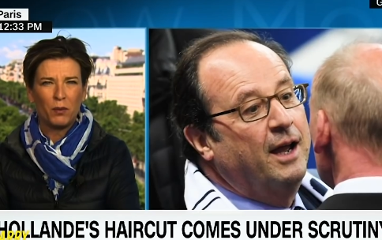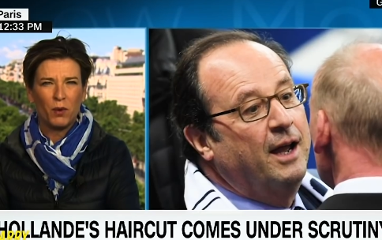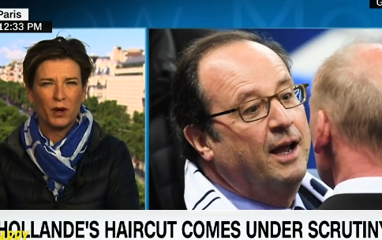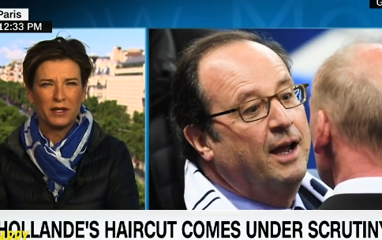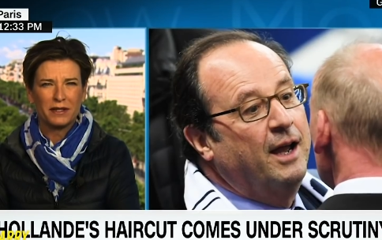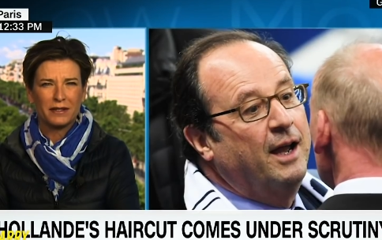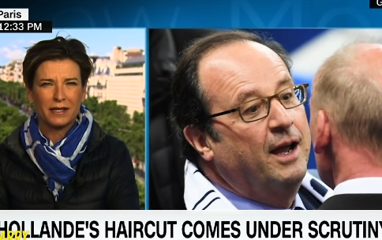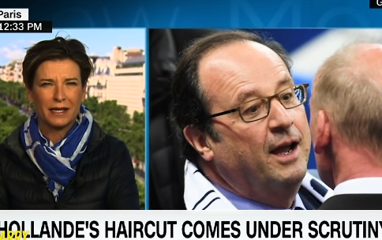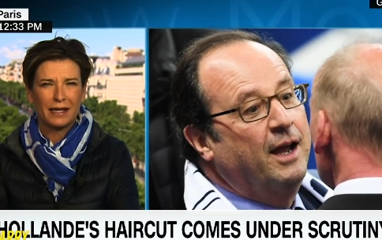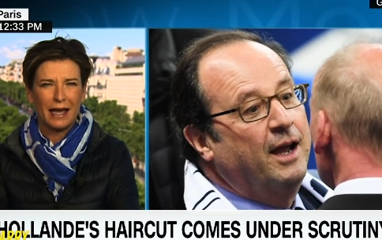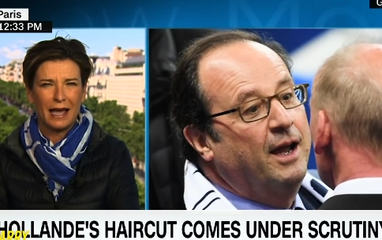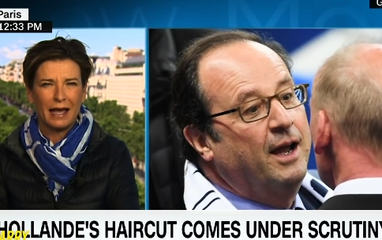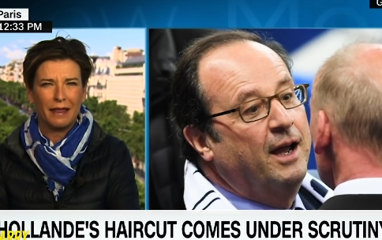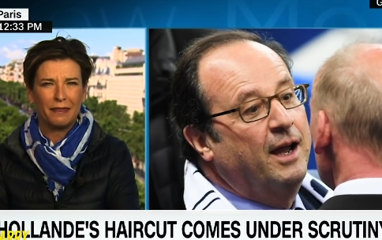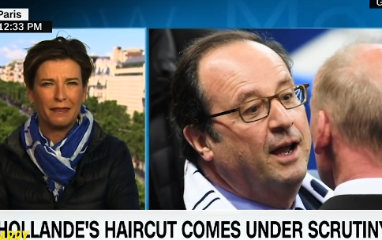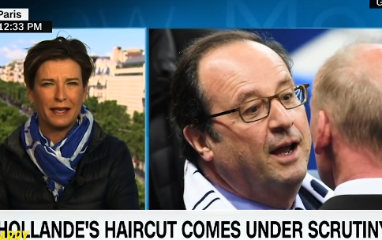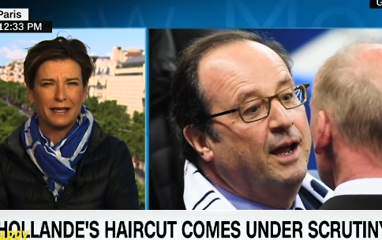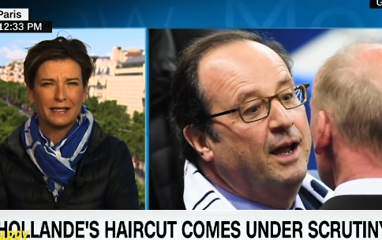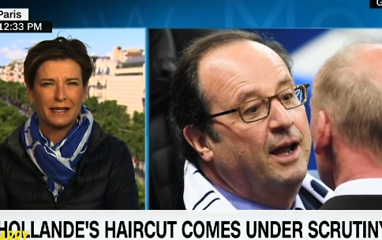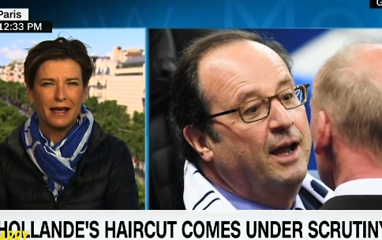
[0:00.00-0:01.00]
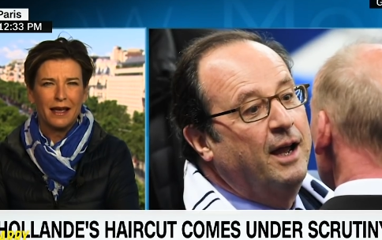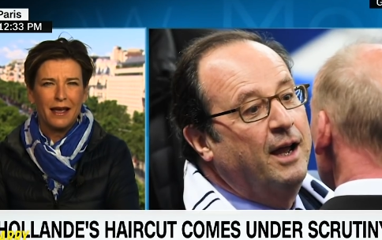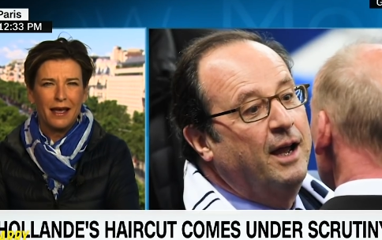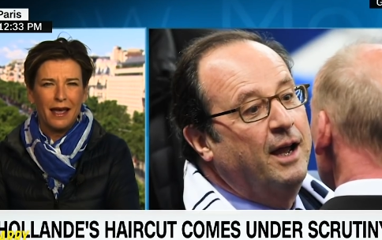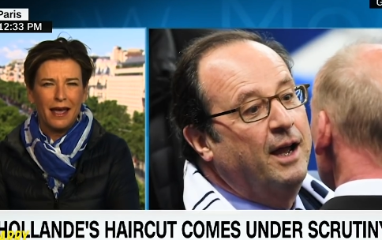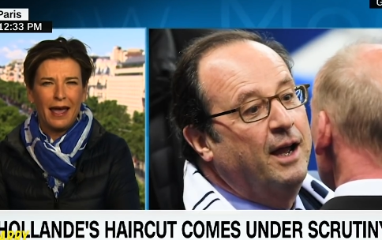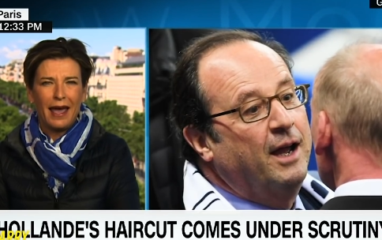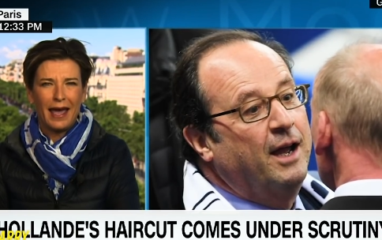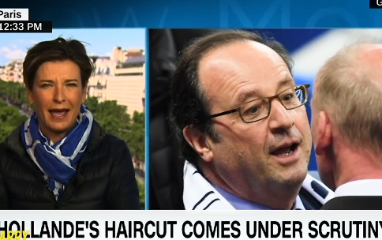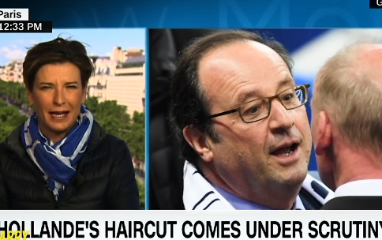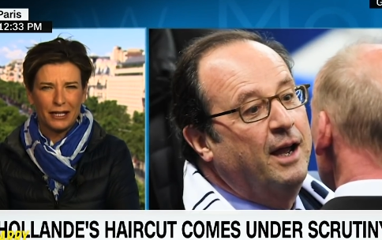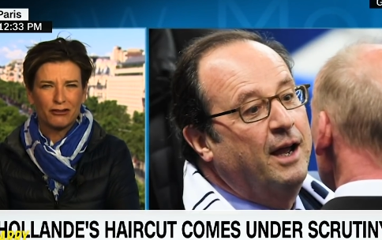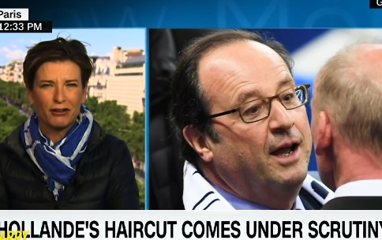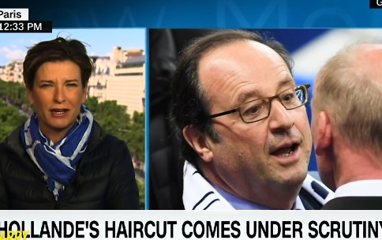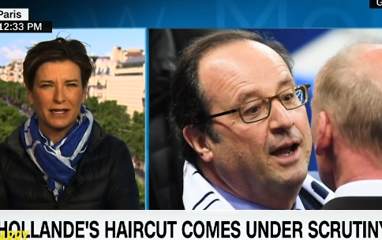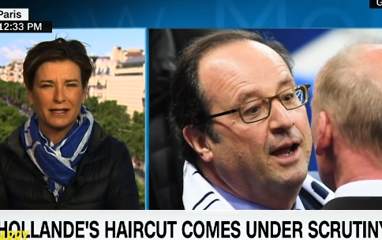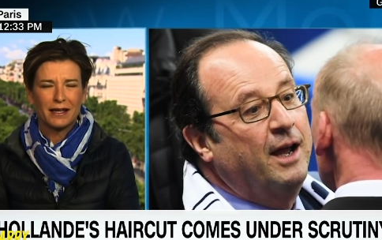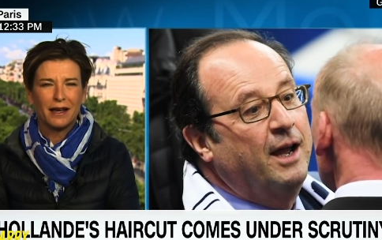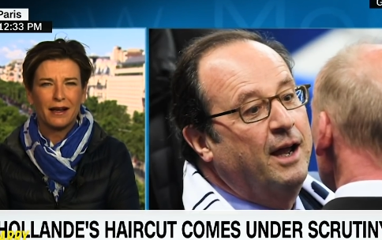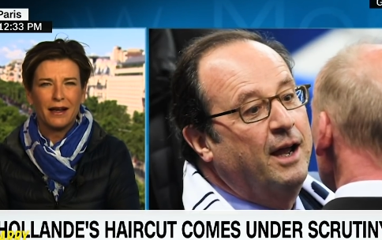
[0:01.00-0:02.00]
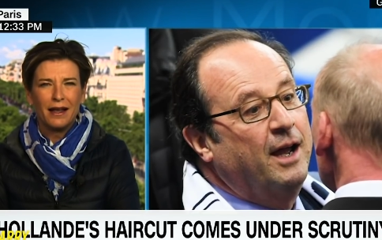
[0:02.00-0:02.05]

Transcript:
Speaker 1: once again, this hairdresser